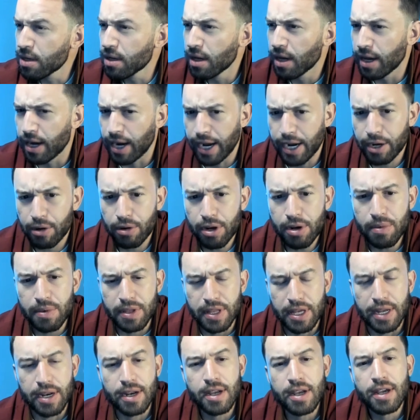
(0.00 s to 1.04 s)
And I agree with
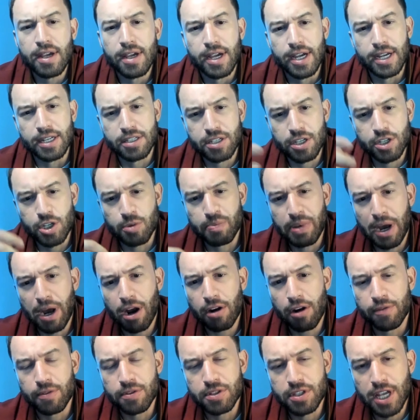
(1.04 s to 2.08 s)
it. It's such a
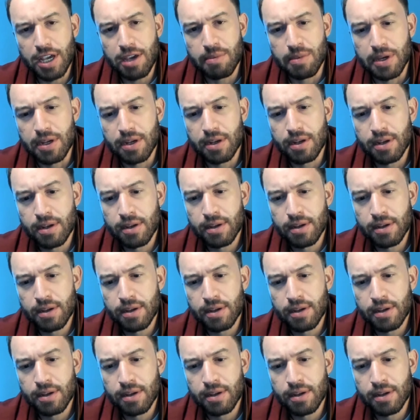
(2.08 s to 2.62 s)
powerful statement.